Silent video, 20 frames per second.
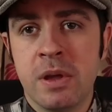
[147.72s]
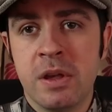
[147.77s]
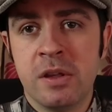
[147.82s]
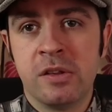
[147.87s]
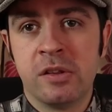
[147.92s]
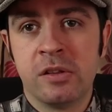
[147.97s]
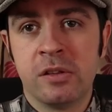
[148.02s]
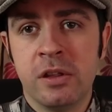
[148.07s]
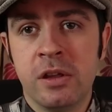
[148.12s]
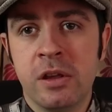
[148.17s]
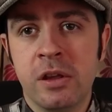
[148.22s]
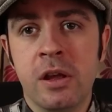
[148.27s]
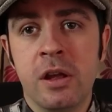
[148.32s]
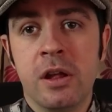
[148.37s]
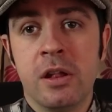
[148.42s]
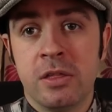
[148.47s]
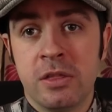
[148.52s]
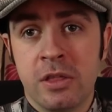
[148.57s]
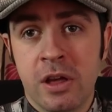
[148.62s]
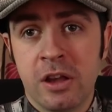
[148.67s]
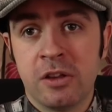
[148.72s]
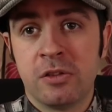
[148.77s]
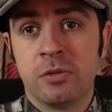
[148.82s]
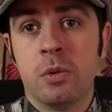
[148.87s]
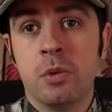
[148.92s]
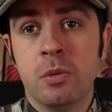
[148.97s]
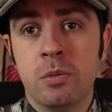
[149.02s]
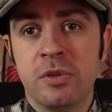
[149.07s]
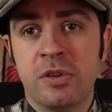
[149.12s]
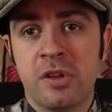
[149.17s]
Basically, that's
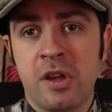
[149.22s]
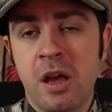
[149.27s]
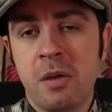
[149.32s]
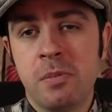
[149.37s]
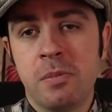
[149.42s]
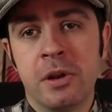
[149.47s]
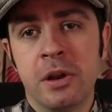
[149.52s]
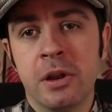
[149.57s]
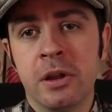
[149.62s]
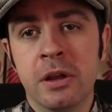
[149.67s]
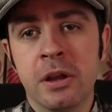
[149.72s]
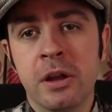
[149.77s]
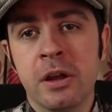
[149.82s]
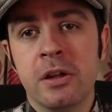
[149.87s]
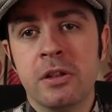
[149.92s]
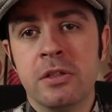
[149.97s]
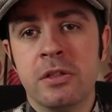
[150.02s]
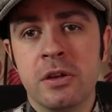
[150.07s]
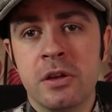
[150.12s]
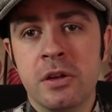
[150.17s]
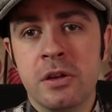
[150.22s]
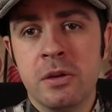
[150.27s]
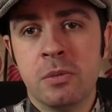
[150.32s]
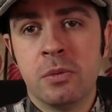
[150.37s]
what was happening. They